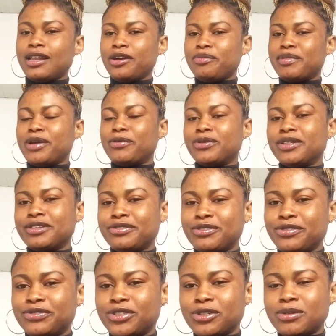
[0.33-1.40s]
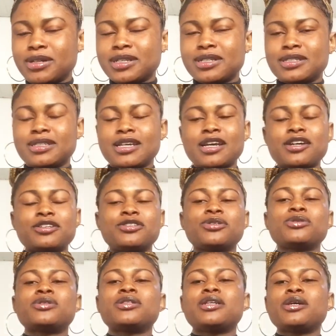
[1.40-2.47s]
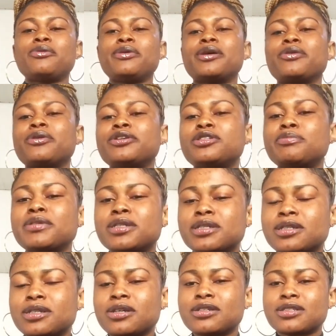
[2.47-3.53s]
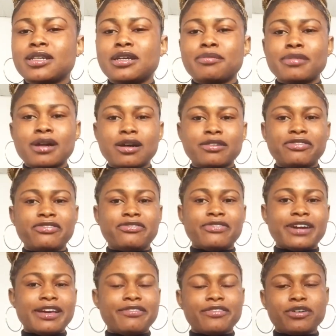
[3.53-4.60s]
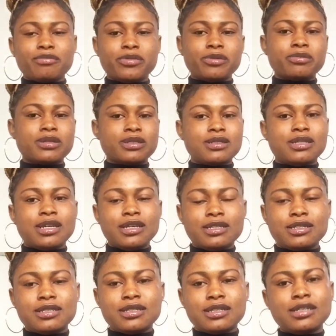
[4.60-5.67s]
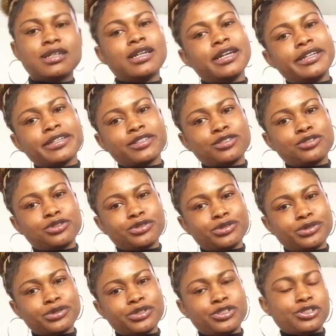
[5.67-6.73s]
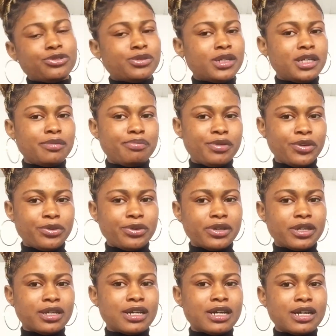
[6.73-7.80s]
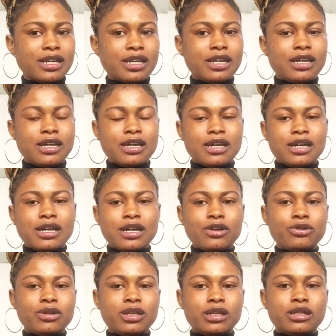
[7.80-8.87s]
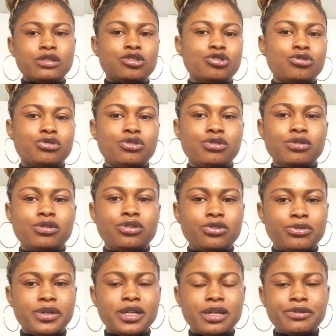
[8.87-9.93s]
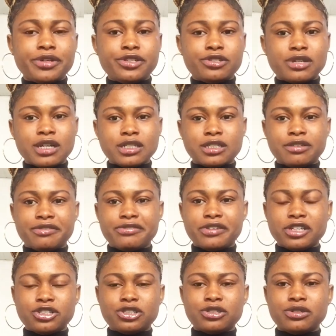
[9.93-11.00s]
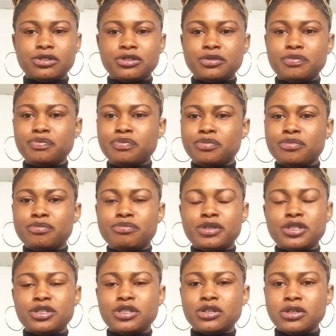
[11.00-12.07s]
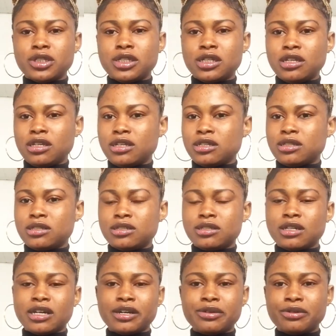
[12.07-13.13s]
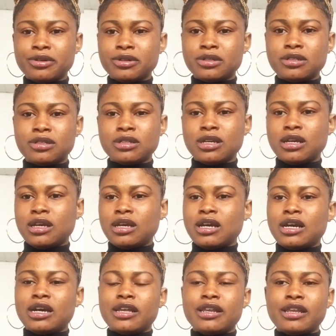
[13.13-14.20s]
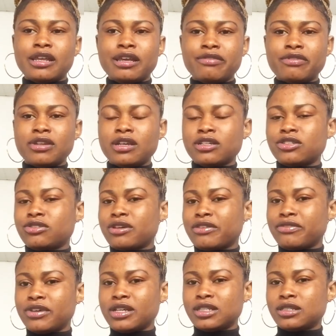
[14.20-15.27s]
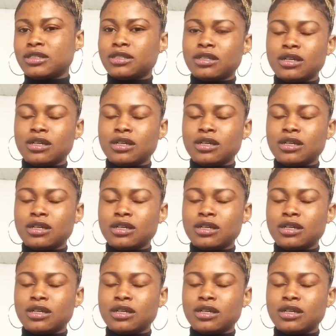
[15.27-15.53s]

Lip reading: Hello, my wonderful viewers. So today we are going to be discussing about 5 common mistakes ladies do during period that could lead to urinary tract infection, PCODs, thyroids, and even extravates,